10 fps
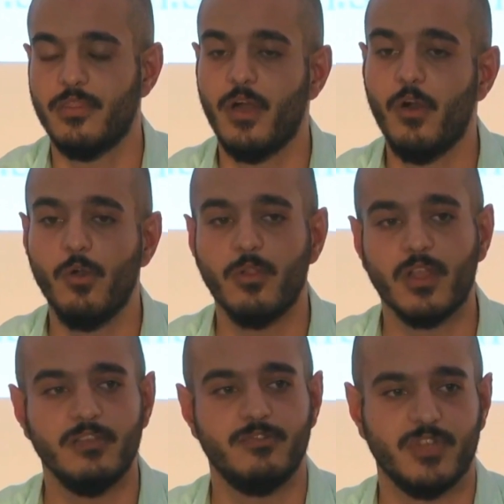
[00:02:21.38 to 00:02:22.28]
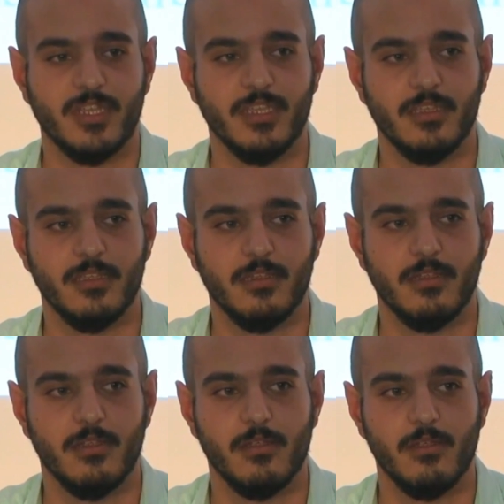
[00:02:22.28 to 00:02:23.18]
The whole country
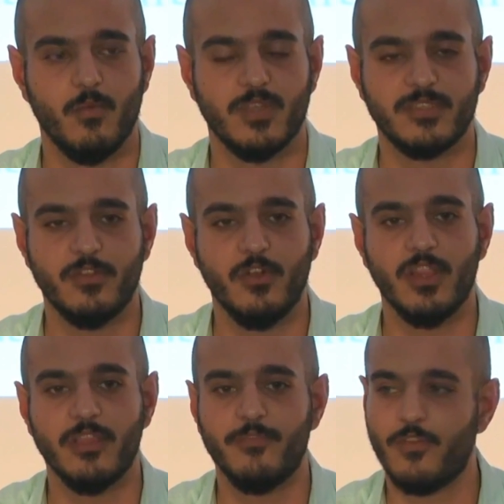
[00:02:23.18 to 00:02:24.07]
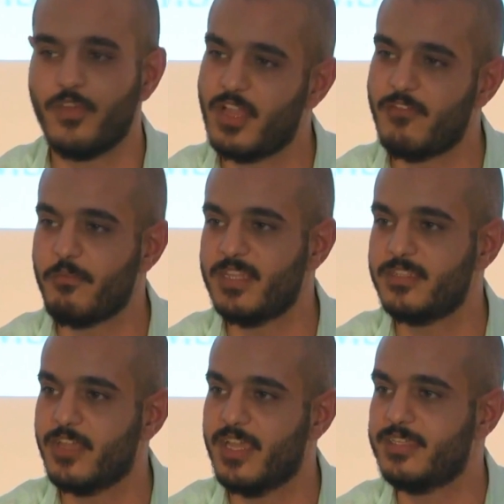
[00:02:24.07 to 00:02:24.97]
was calling for the
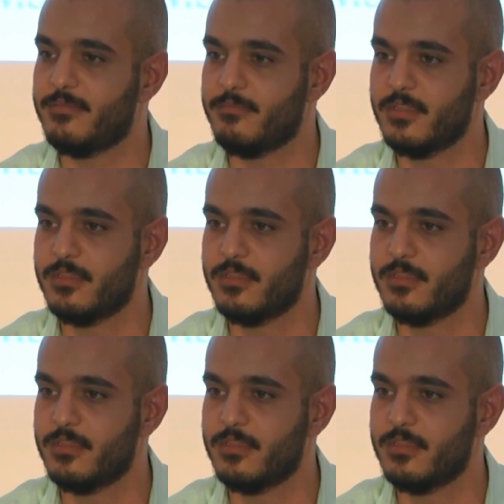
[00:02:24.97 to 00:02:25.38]
government to get him.